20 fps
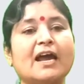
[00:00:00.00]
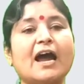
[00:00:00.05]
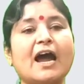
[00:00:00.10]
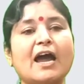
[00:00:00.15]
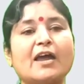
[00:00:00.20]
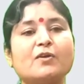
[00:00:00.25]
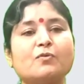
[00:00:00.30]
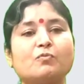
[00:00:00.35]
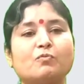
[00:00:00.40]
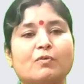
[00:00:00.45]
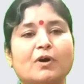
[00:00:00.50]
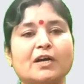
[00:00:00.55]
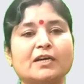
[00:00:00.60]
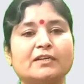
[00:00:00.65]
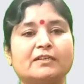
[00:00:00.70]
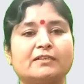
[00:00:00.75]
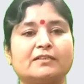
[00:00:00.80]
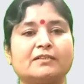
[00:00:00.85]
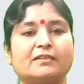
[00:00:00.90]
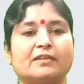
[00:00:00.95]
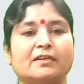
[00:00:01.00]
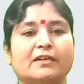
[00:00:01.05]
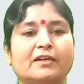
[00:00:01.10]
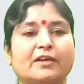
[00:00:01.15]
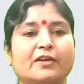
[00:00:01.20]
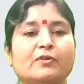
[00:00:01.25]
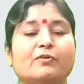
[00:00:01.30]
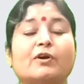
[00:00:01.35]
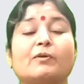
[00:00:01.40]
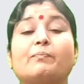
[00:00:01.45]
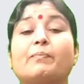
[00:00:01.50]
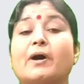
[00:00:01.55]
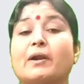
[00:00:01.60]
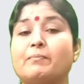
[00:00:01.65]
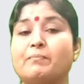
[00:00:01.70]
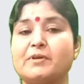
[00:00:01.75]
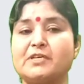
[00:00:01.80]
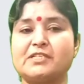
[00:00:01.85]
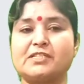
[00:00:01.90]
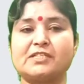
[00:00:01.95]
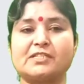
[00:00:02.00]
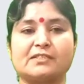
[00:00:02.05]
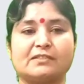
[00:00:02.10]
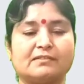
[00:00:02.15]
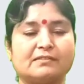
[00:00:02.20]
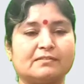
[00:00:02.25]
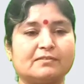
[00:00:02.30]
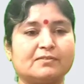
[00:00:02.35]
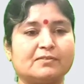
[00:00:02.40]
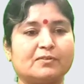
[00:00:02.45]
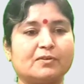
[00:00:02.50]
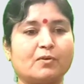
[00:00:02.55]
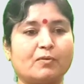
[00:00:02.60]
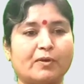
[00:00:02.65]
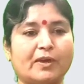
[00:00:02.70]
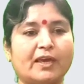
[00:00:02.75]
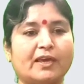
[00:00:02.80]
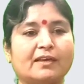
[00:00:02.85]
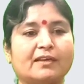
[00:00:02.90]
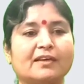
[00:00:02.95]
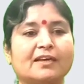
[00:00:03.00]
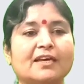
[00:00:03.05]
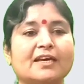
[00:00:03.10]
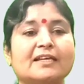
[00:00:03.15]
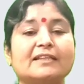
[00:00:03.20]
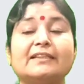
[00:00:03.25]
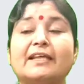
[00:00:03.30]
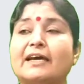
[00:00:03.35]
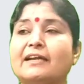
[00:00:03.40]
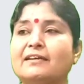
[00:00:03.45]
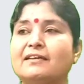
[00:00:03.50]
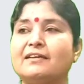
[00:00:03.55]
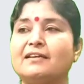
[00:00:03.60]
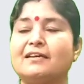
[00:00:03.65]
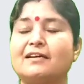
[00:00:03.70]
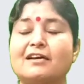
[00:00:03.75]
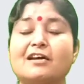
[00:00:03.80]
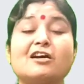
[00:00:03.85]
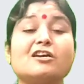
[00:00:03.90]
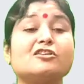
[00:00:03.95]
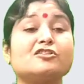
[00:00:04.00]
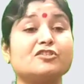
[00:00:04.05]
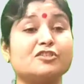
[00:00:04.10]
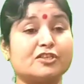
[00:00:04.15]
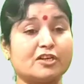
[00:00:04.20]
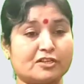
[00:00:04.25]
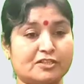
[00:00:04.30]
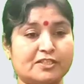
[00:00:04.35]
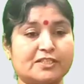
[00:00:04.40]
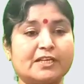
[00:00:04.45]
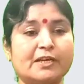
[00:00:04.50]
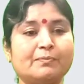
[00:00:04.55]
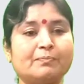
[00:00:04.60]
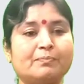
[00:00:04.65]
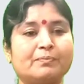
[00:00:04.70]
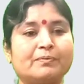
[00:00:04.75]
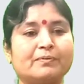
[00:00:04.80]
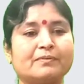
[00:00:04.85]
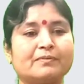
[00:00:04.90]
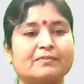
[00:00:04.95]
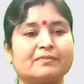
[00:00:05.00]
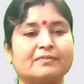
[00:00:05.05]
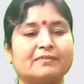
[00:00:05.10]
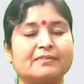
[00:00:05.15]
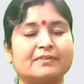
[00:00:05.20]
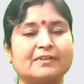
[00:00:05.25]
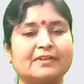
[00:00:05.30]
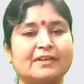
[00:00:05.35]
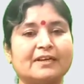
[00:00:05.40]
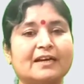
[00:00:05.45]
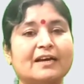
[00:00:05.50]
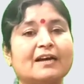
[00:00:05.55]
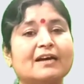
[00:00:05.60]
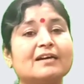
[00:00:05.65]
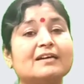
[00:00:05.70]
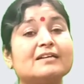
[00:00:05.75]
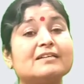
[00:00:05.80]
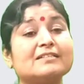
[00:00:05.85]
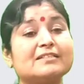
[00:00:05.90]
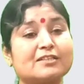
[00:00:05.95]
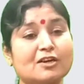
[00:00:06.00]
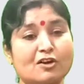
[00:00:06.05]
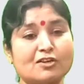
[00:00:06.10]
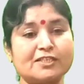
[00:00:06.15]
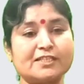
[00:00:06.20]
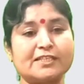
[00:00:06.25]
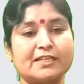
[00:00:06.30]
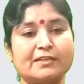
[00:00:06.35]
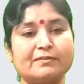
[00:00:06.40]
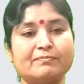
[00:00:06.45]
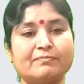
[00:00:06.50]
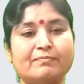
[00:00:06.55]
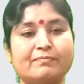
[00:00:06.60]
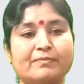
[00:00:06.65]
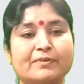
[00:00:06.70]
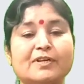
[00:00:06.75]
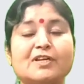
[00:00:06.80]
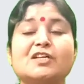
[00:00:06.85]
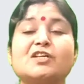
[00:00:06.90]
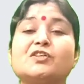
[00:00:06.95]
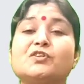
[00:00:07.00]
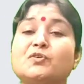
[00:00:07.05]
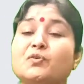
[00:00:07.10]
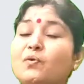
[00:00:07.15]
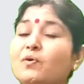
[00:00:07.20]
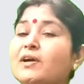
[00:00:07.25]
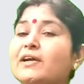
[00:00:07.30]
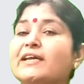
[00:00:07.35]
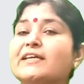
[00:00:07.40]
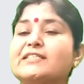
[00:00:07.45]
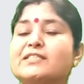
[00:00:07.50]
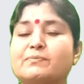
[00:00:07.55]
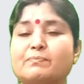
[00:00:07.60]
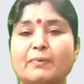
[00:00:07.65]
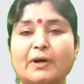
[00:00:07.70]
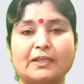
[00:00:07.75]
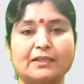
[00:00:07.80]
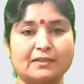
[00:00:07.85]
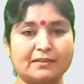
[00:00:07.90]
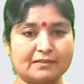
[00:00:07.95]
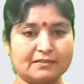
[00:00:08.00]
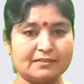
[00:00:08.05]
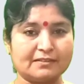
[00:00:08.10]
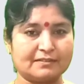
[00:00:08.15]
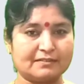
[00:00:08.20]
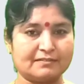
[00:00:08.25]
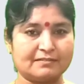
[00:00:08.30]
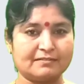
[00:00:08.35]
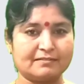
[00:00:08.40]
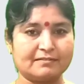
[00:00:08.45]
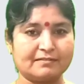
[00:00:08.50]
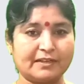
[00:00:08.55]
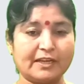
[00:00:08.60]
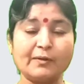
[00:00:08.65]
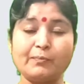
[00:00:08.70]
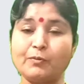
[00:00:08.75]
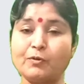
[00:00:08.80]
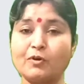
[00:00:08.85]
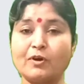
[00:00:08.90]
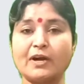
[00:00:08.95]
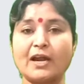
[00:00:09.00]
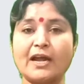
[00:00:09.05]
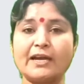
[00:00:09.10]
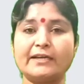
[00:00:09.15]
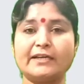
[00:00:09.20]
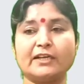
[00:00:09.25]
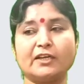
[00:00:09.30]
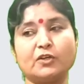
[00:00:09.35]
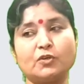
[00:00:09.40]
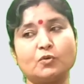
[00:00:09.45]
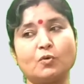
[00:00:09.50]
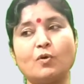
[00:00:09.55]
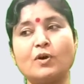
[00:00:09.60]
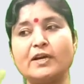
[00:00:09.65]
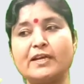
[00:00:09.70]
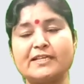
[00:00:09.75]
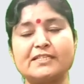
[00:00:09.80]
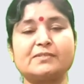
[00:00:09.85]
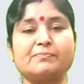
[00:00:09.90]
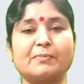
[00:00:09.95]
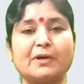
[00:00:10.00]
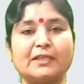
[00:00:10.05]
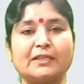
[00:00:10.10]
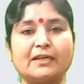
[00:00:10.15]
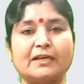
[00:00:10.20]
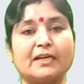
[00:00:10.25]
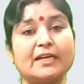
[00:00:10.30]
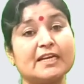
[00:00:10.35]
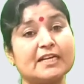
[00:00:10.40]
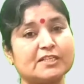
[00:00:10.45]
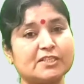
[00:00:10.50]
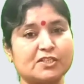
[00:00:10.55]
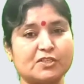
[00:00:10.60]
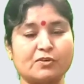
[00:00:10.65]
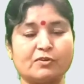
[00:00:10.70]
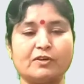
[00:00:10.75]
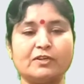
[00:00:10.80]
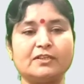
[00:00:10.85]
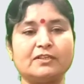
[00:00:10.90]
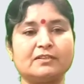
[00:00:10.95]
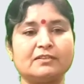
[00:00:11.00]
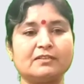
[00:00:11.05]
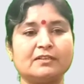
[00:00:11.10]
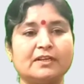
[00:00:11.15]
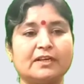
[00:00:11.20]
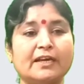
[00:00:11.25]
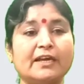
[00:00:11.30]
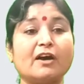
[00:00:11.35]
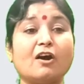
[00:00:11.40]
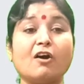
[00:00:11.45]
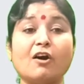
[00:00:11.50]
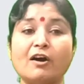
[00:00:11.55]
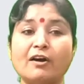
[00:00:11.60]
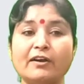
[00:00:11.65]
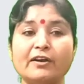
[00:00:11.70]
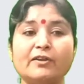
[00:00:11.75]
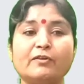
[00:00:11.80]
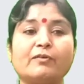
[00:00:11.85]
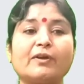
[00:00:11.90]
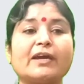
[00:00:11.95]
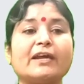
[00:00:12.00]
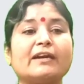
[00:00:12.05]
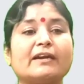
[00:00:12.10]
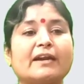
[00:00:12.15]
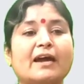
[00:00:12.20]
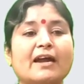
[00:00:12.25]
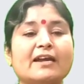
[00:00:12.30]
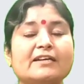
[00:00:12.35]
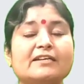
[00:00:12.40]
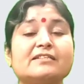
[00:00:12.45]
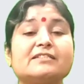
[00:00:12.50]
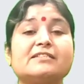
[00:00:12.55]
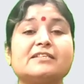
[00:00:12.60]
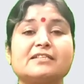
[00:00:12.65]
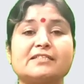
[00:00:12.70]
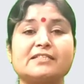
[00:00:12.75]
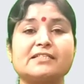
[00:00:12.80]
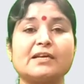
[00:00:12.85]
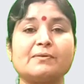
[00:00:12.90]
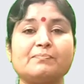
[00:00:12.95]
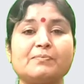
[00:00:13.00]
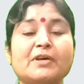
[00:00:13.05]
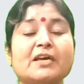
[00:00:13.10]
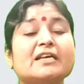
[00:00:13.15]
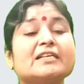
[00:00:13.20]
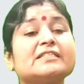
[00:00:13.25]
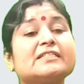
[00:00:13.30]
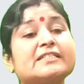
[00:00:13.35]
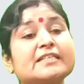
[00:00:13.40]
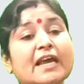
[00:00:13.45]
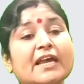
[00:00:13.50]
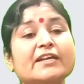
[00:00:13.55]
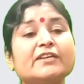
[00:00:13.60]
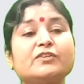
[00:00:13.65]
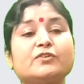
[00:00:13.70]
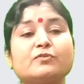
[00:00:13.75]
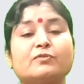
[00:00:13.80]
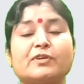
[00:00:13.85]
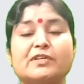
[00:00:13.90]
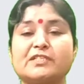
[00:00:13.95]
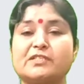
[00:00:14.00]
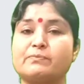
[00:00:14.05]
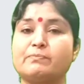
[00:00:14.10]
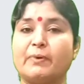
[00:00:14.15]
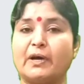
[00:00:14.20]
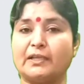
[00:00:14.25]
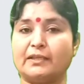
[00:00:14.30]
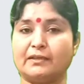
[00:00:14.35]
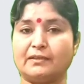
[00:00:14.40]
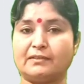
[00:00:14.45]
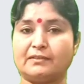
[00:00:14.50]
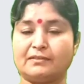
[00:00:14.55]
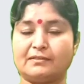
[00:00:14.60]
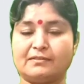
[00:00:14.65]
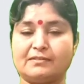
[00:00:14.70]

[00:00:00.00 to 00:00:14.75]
I want your permission. Okay? Then Joseph told his mother. If you are writing told his mother, it's good. Or you can write Joseph said to his mother